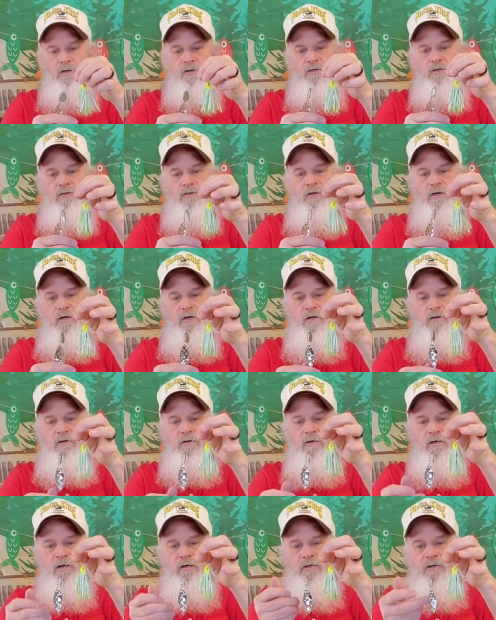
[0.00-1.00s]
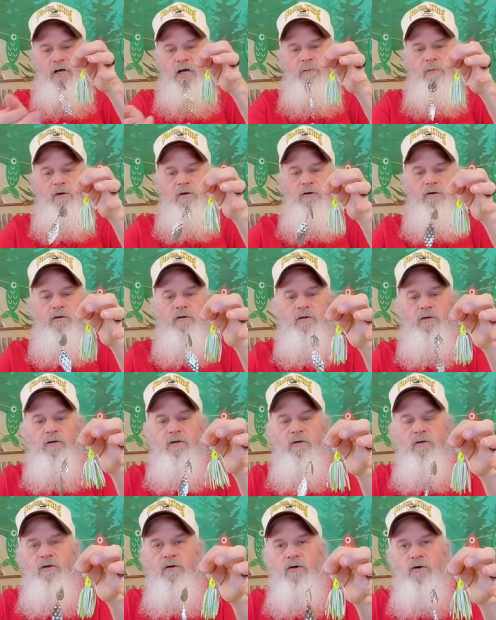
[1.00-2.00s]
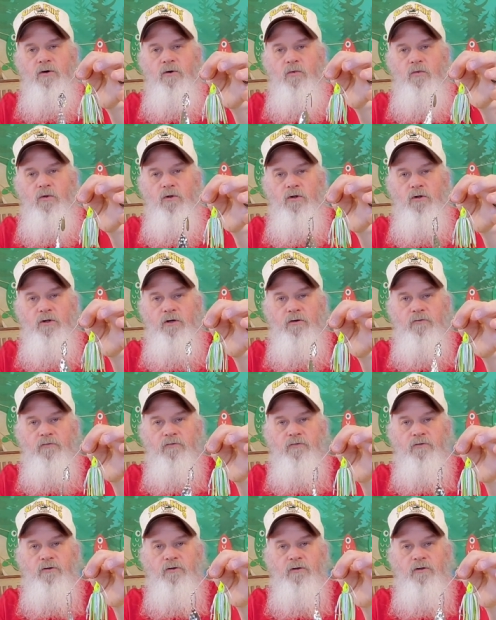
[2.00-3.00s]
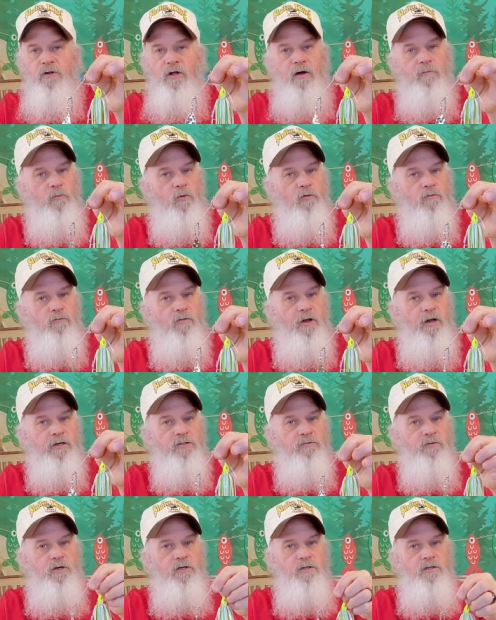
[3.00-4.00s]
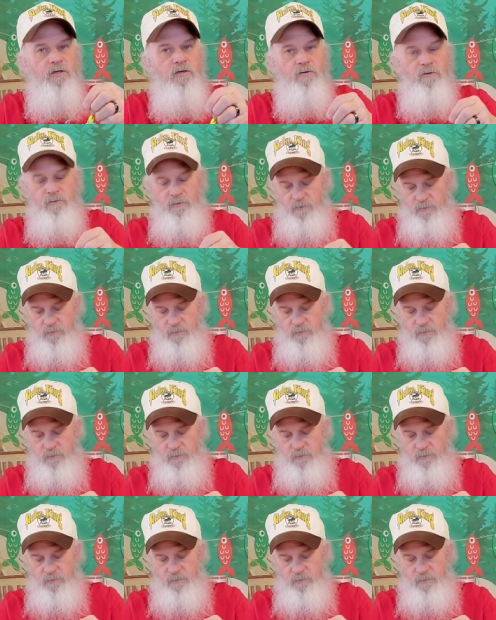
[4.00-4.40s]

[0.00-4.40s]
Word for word: say, a, a diamond willow leaf. A lot more flash right there.